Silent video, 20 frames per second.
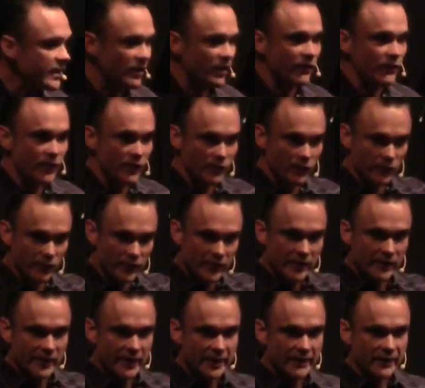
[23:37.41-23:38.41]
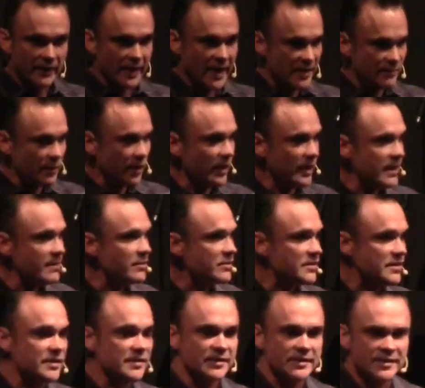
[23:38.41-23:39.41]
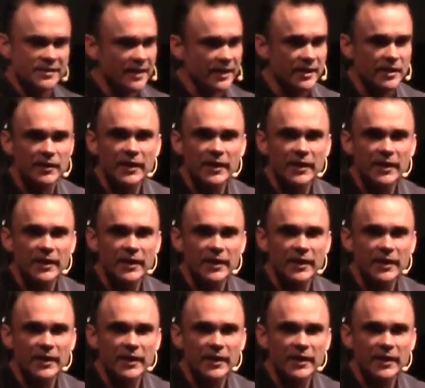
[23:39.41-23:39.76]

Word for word: You know, if you're reading the last part of Hebrews, he's saying,